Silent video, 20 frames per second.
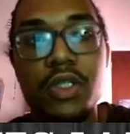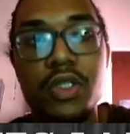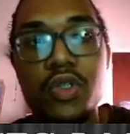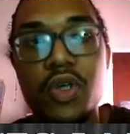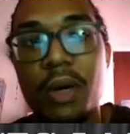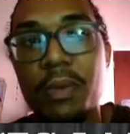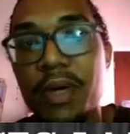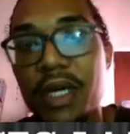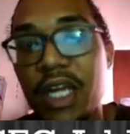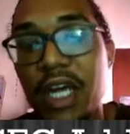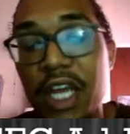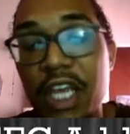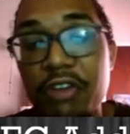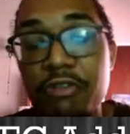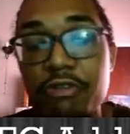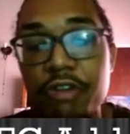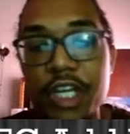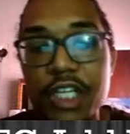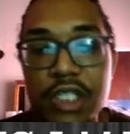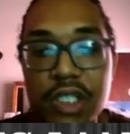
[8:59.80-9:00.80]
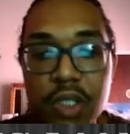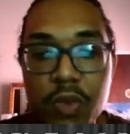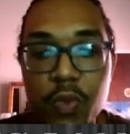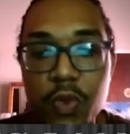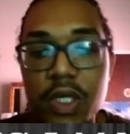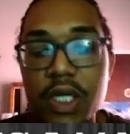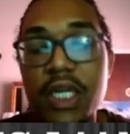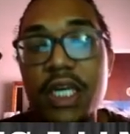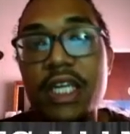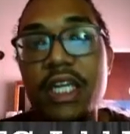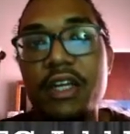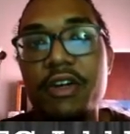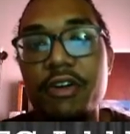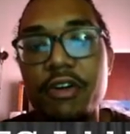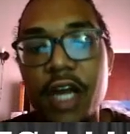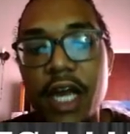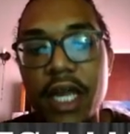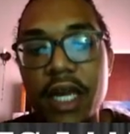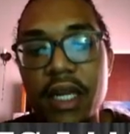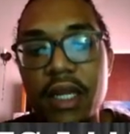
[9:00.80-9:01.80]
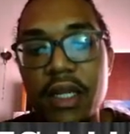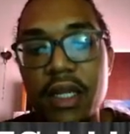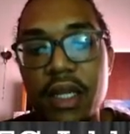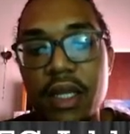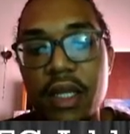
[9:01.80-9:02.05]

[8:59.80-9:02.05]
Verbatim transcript: So I'm gonna erase the working in red.